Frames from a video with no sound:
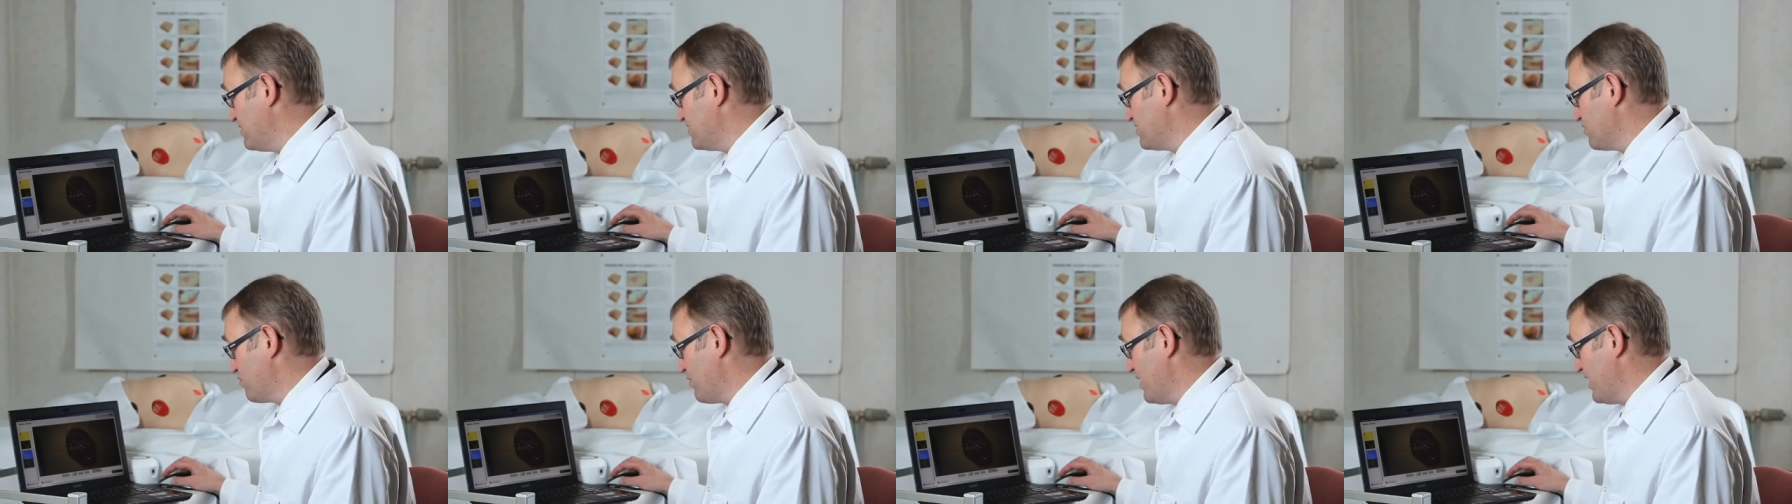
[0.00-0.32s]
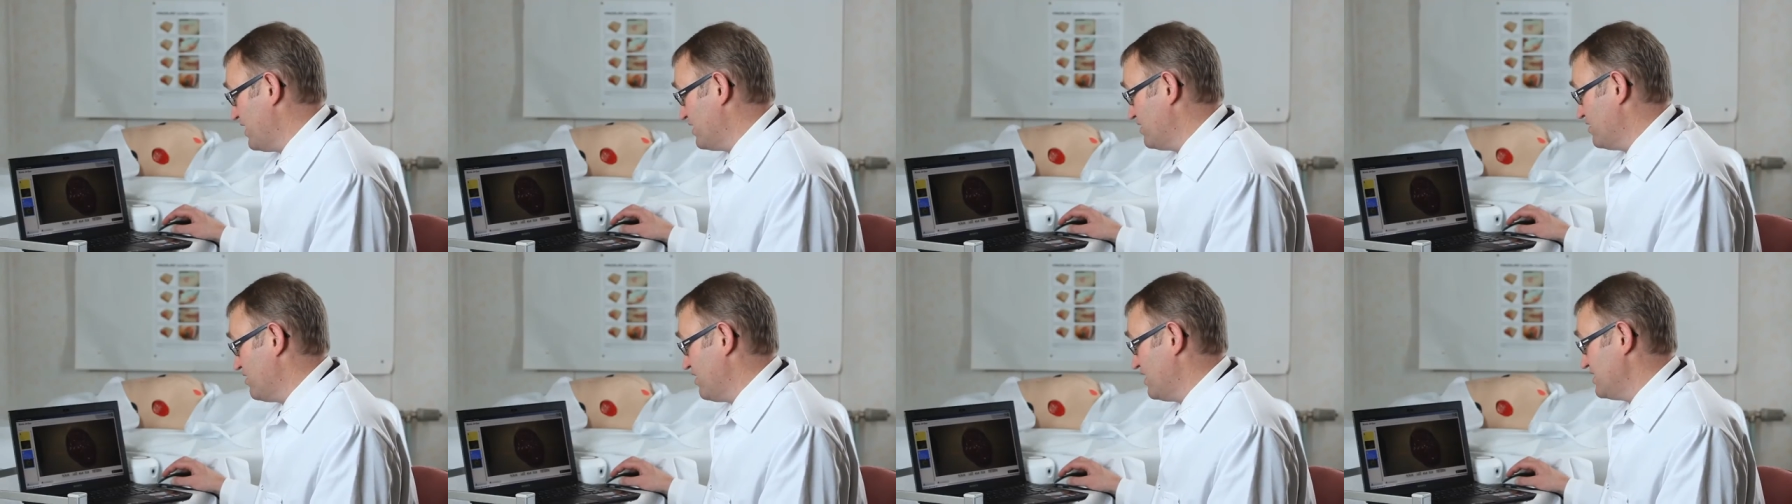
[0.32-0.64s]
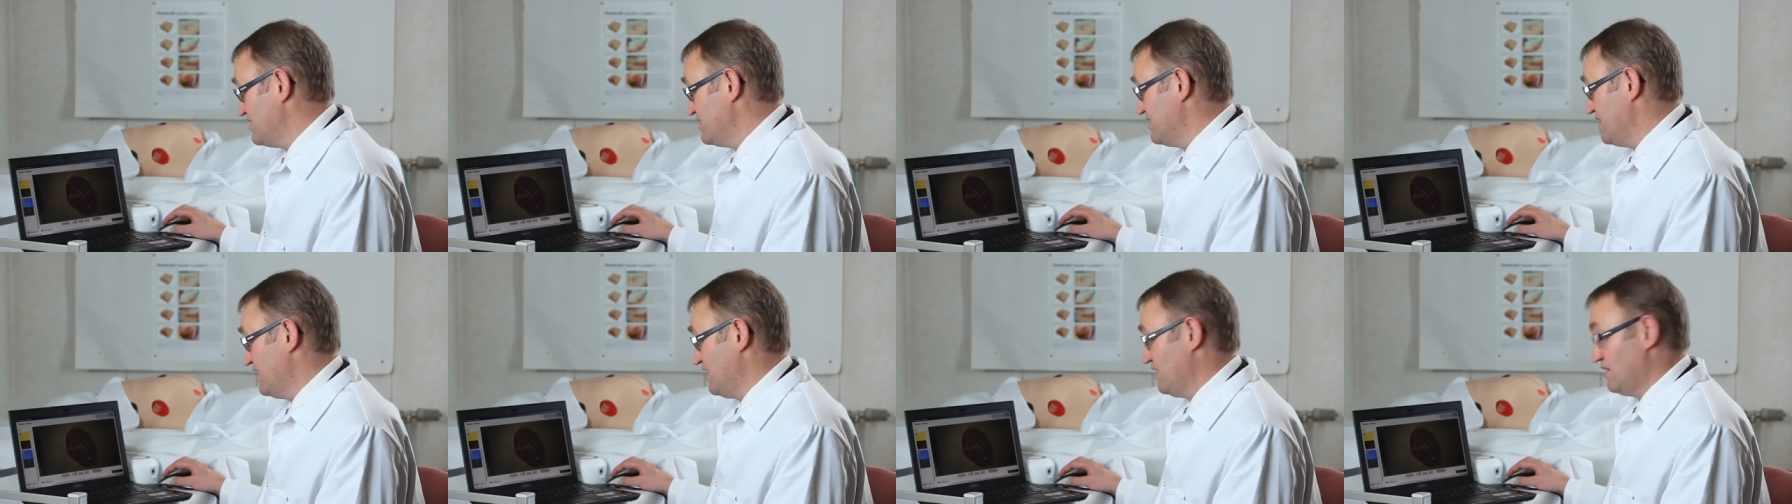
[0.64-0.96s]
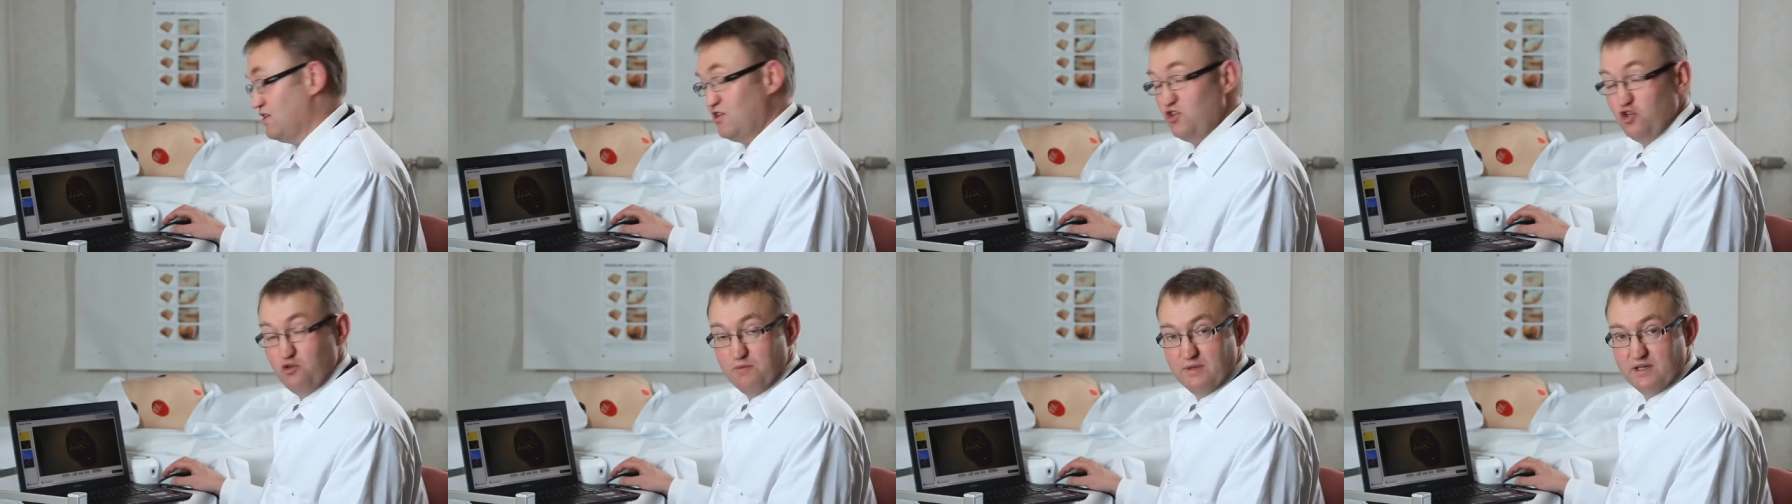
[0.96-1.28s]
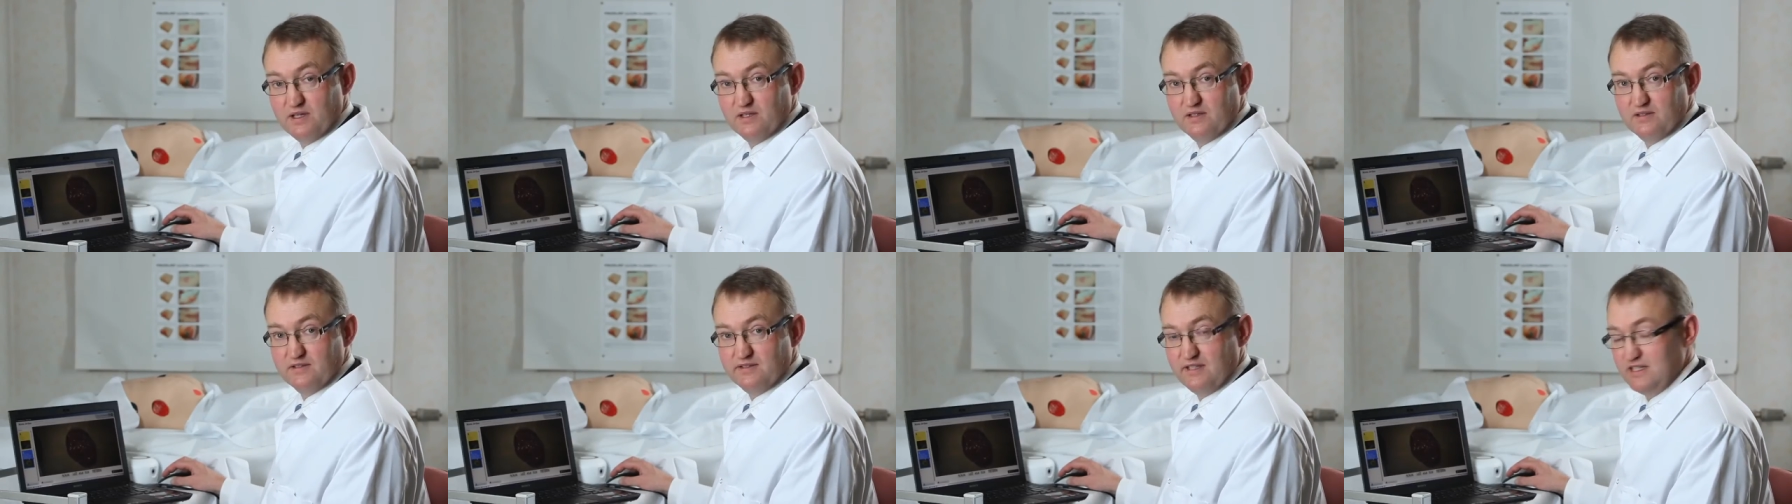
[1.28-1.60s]
is around 19
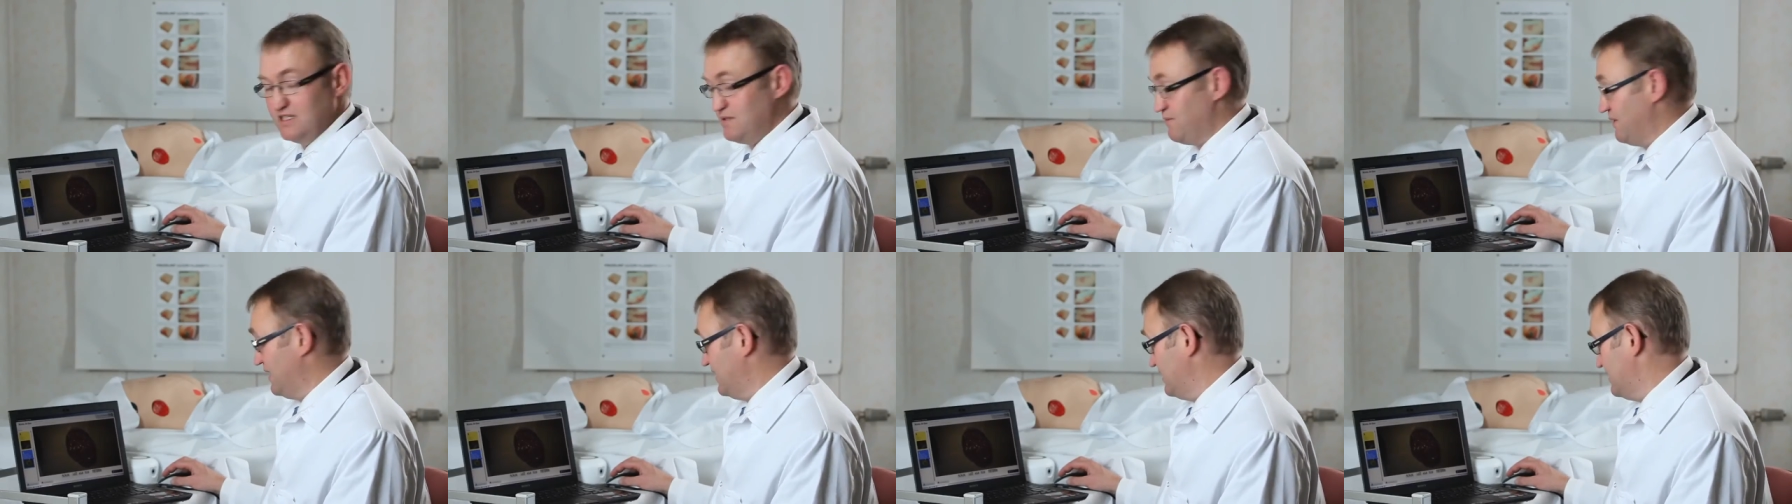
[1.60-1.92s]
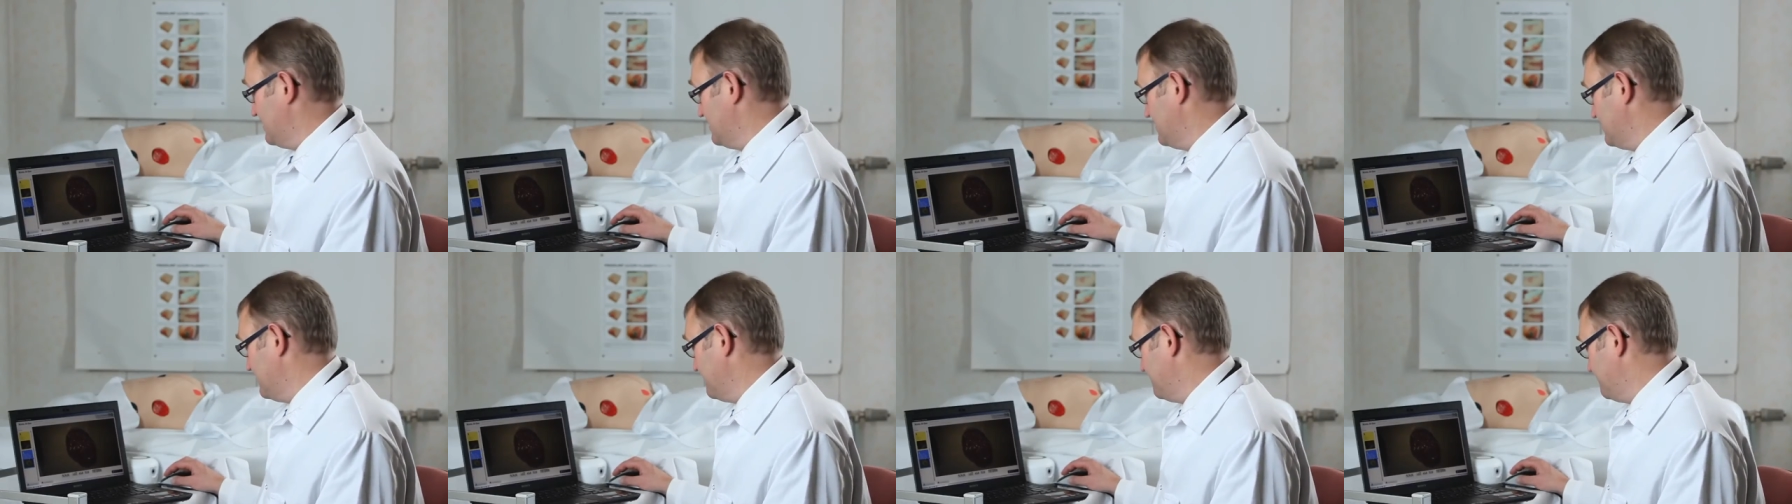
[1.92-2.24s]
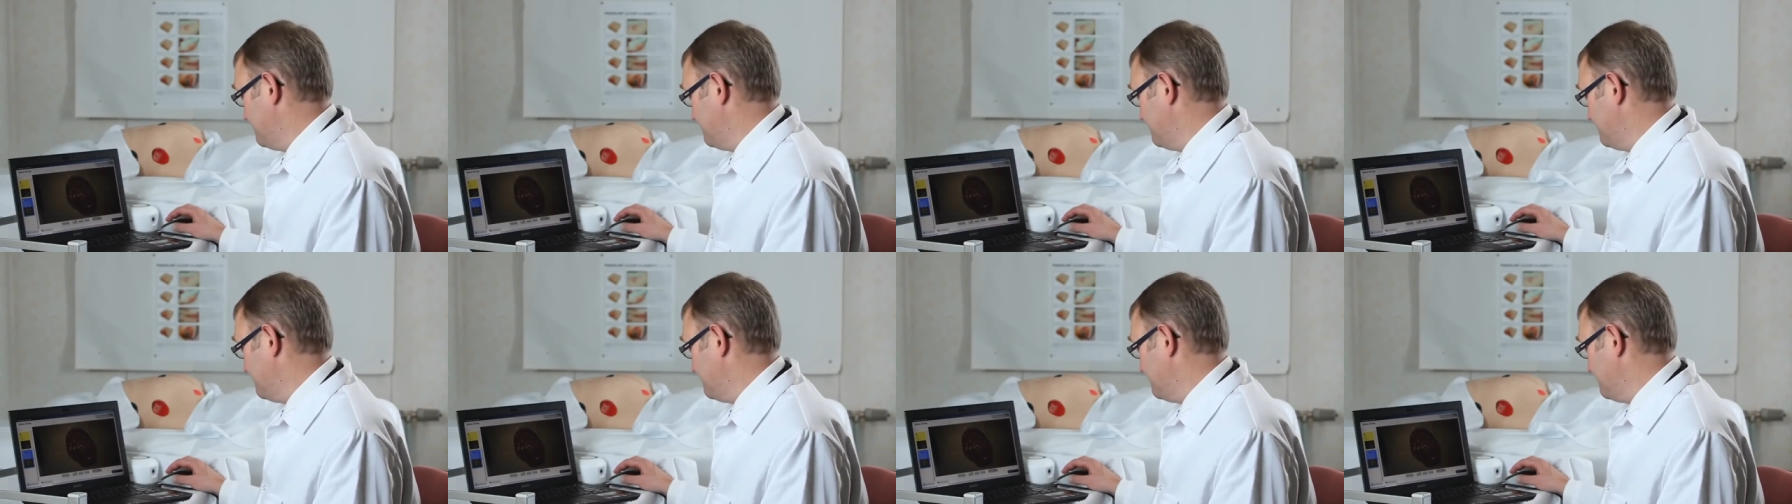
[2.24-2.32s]
cubic centimetres.